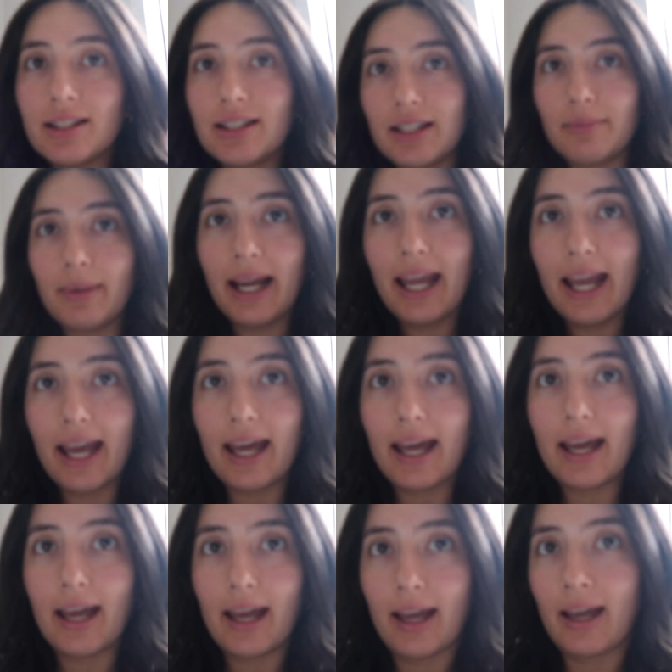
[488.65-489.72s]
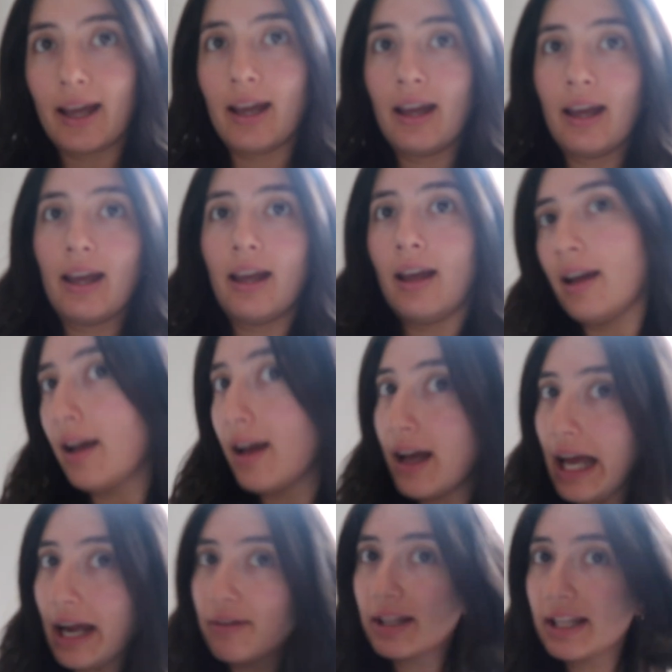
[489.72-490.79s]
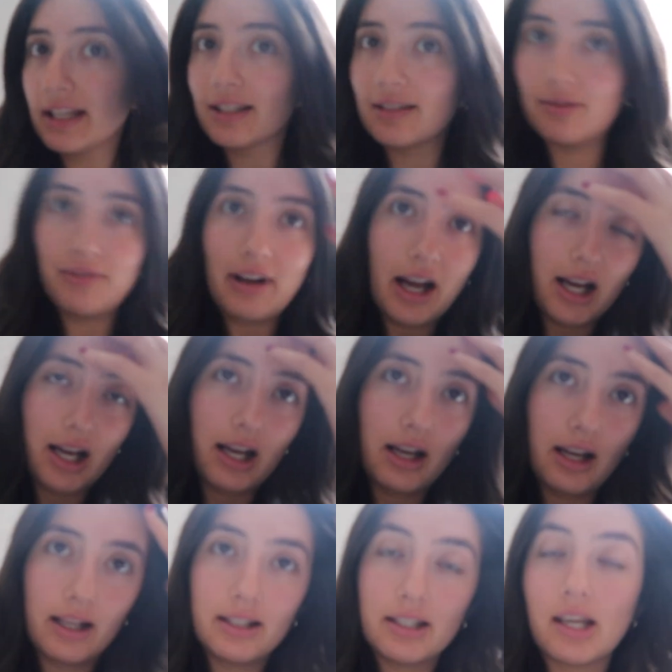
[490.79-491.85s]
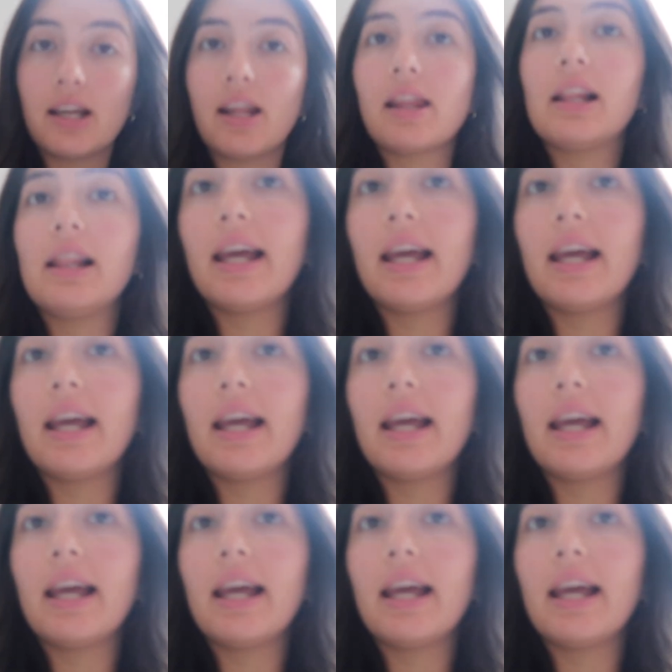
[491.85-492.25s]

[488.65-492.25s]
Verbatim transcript: did my hair, everything's fine. Did another